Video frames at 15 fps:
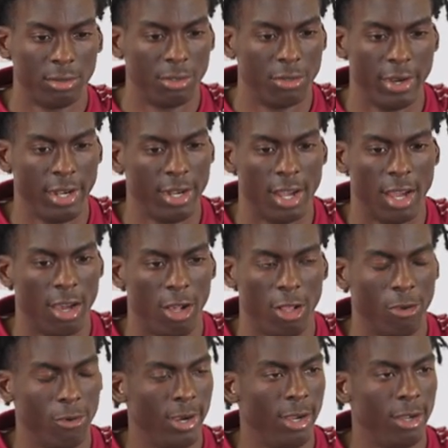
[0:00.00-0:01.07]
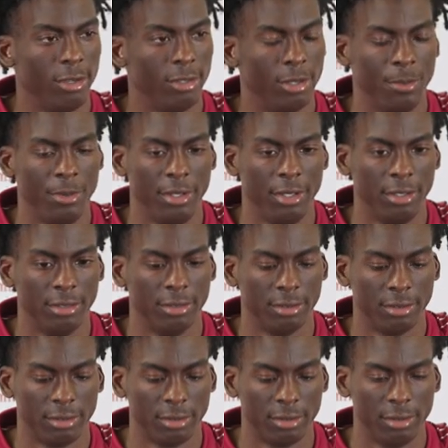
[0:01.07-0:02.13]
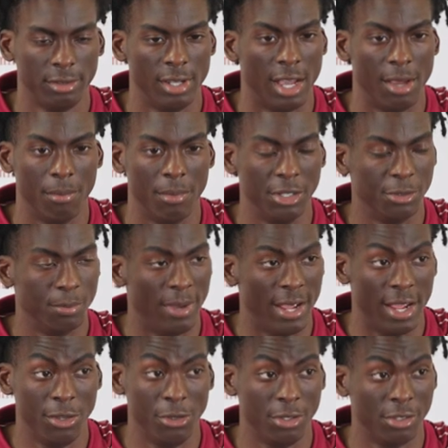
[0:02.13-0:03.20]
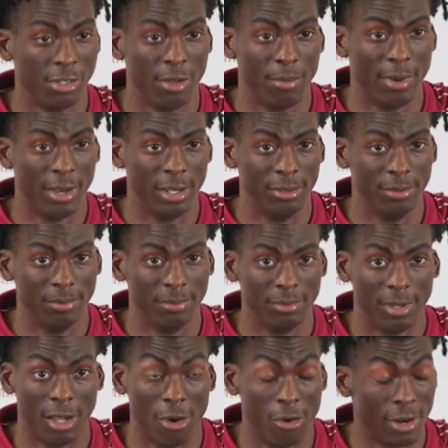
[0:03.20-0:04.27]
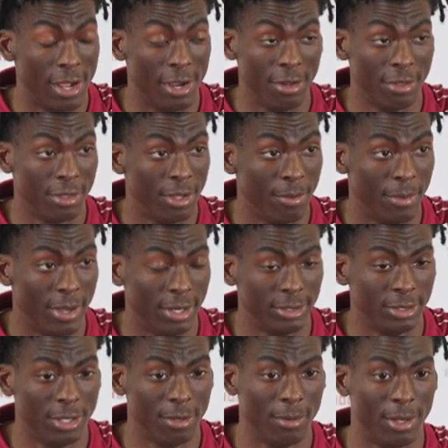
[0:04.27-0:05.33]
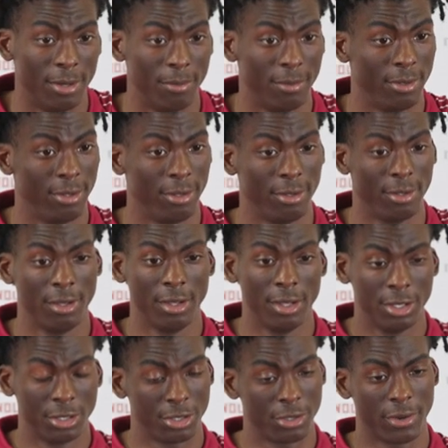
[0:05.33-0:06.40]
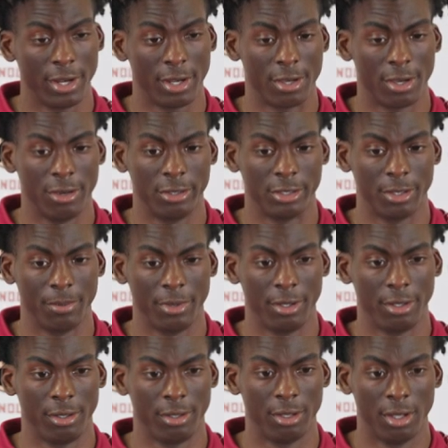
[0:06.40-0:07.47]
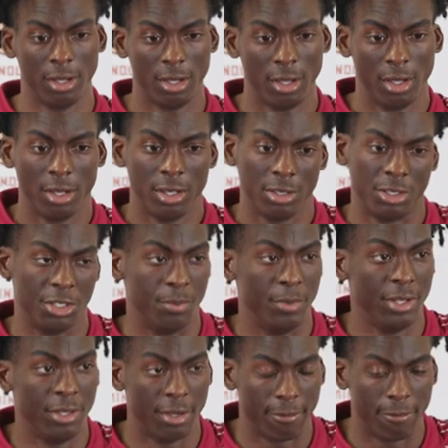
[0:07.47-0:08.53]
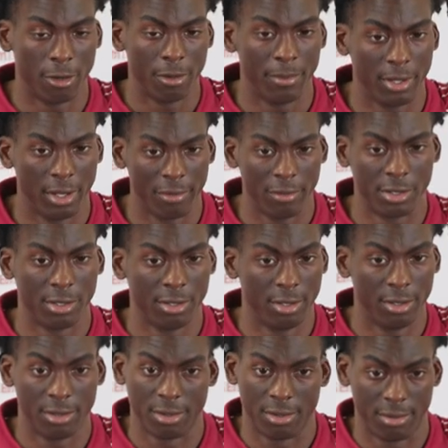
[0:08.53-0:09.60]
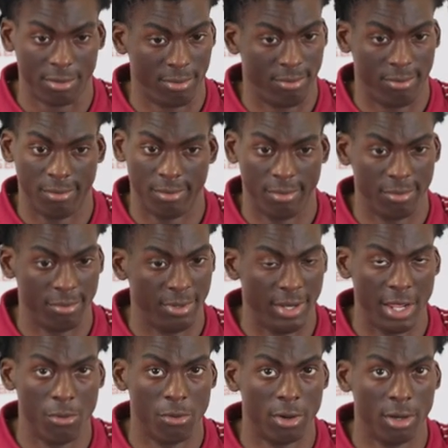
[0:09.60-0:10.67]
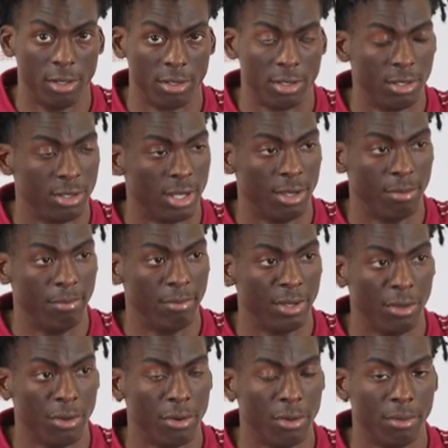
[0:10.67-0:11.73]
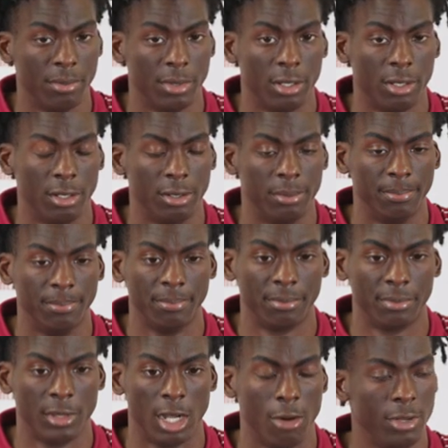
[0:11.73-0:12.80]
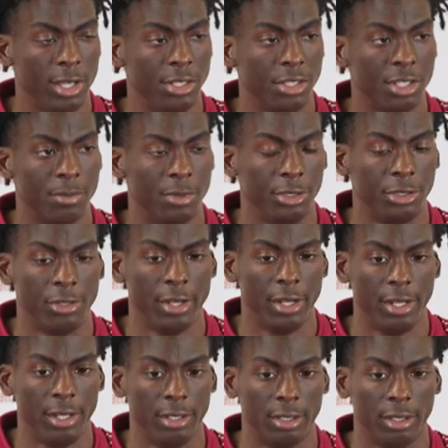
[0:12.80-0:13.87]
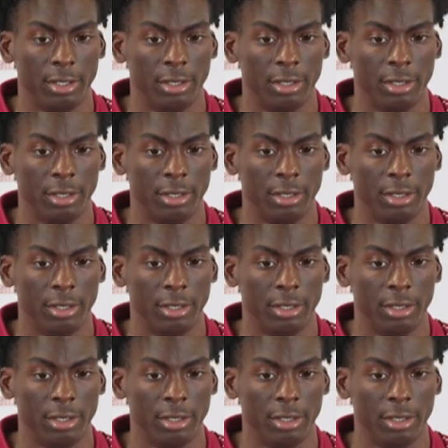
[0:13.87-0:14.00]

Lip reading: Great guy all around. I mean, not much bad you can say about him. I don't got anything bad to say about him, man. He's a great coach. I mean, just been there for me ever since day one, since I've been on him. Our relationship is great.